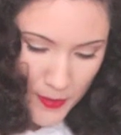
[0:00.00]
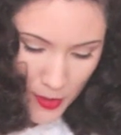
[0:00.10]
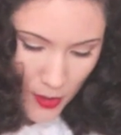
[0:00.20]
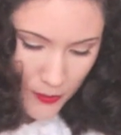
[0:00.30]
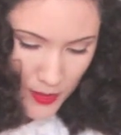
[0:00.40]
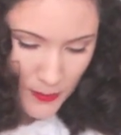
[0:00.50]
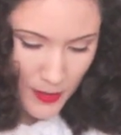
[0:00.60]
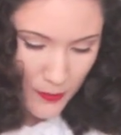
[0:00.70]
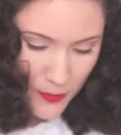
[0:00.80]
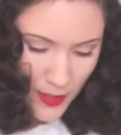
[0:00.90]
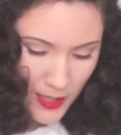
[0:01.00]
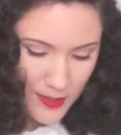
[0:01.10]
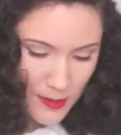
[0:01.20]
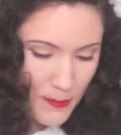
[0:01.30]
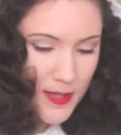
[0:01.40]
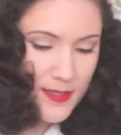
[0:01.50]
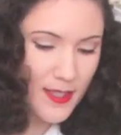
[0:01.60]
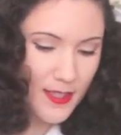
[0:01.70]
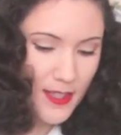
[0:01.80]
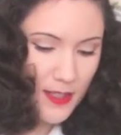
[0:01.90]
it very often, but I feel like it's a
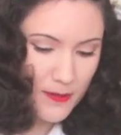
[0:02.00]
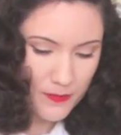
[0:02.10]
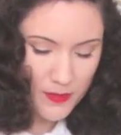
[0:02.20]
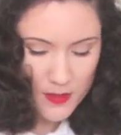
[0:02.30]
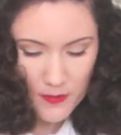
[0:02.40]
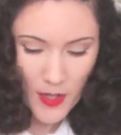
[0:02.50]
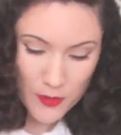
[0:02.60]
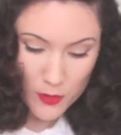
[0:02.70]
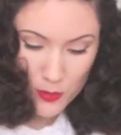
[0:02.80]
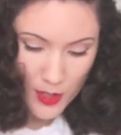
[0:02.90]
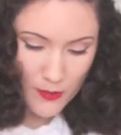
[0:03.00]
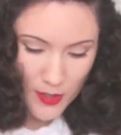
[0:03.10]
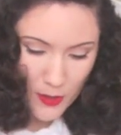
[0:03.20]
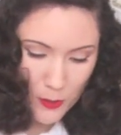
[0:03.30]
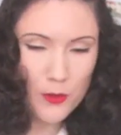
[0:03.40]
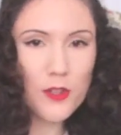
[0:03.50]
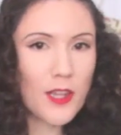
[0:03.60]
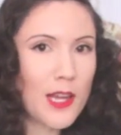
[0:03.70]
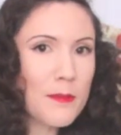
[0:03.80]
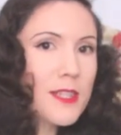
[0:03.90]
basic, and I do live in a colder
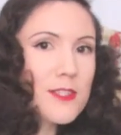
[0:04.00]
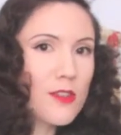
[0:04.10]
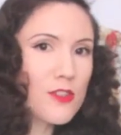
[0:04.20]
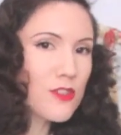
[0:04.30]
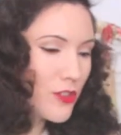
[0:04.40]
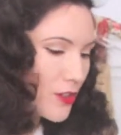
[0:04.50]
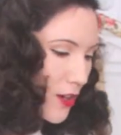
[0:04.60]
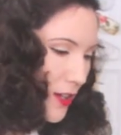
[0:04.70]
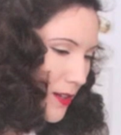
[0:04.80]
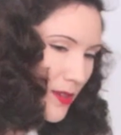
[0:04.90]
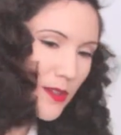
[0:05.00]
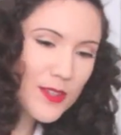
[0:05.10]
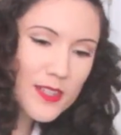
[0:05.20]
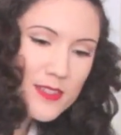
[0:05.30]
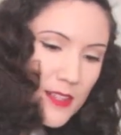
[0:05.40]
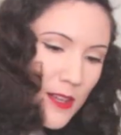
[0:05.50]
climate, so I should not get rid of it.